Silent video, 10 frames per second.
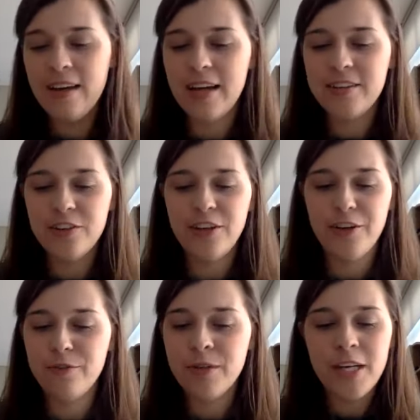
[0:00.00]
I don't
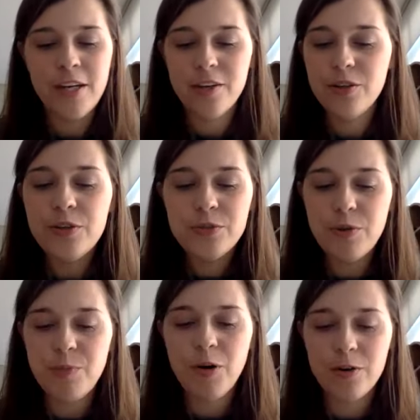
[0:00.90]
know, news
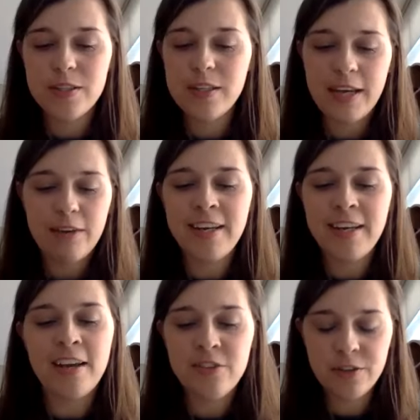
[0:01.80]
reports, like
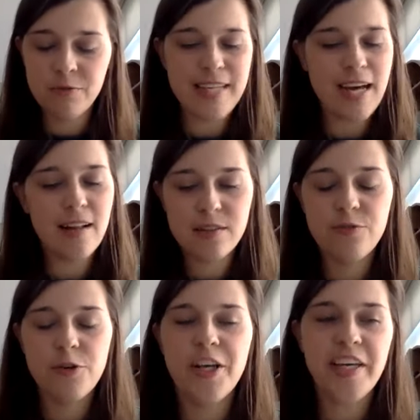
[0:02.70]
financial results,
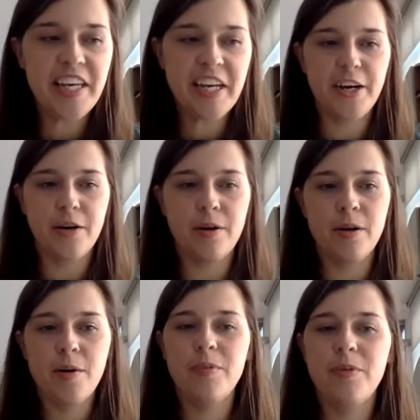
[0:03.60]
for a year
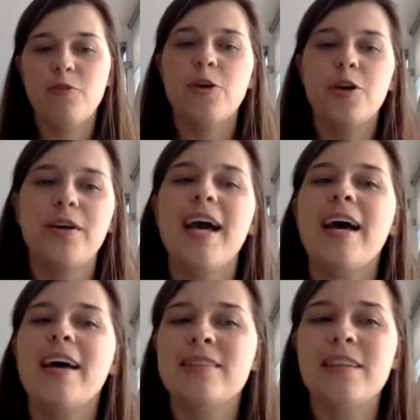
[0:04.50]
before you
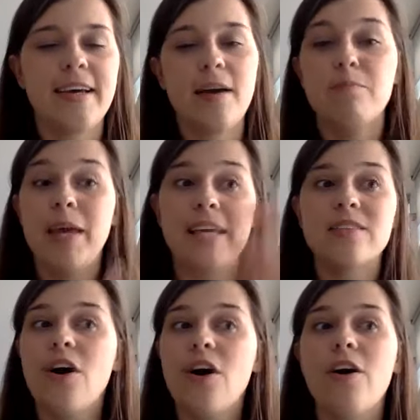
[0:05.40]
get like a big
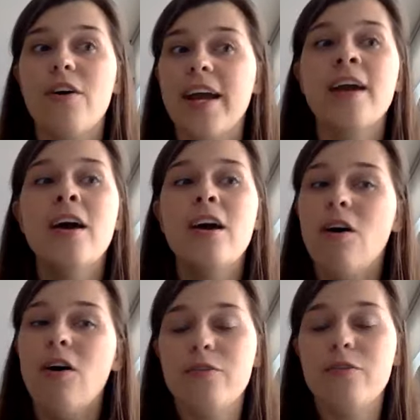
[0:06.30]
story
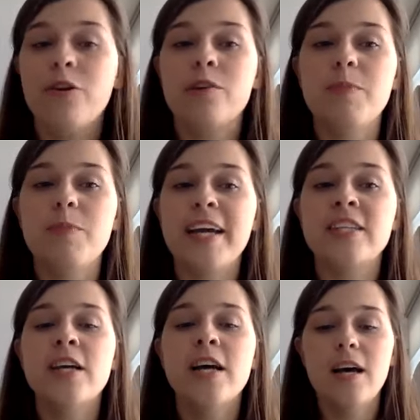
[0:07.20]
on the front page,